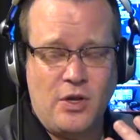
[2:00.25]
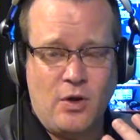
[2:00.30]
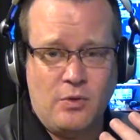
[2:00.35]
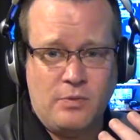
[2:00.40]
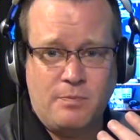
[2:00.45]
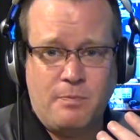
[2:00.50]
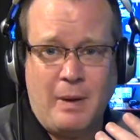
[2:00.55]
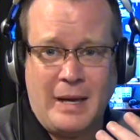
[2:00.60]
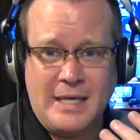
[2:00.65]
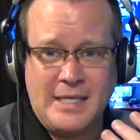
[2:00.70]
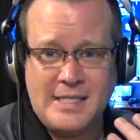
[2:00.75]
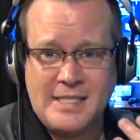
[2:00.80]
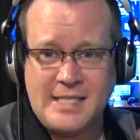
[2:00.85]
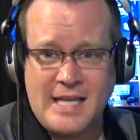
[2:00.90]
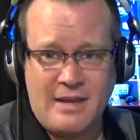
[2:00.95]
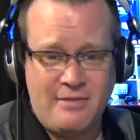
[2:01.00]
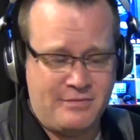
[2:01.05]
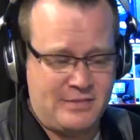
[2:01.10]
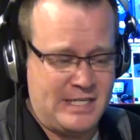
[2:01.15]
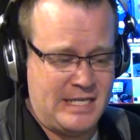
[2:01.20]
bike
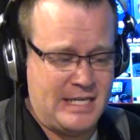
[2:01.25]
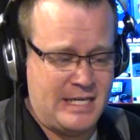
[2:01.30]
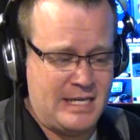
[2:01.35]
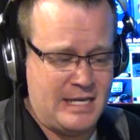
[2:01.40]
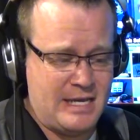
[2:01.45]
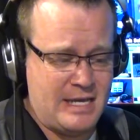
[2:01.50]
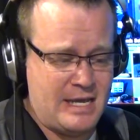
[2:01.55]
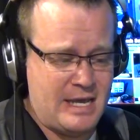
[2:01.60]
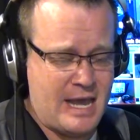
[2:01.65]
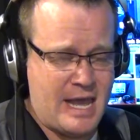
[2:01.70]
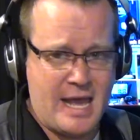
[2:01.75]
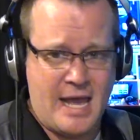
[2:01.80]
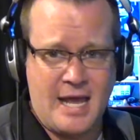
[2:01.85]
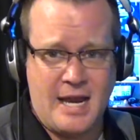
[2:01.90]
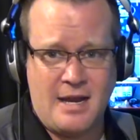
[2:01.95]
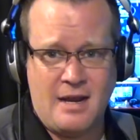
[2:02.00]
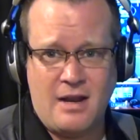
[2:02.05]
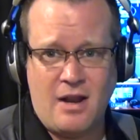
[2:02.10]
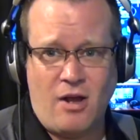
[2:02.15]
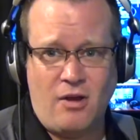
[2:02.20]
safety and
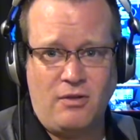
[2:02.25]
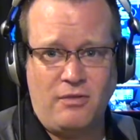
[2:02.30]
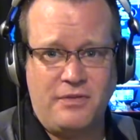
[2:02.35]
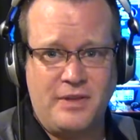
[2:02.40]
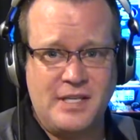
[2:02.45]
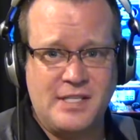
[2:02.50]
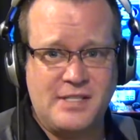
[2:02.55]
all these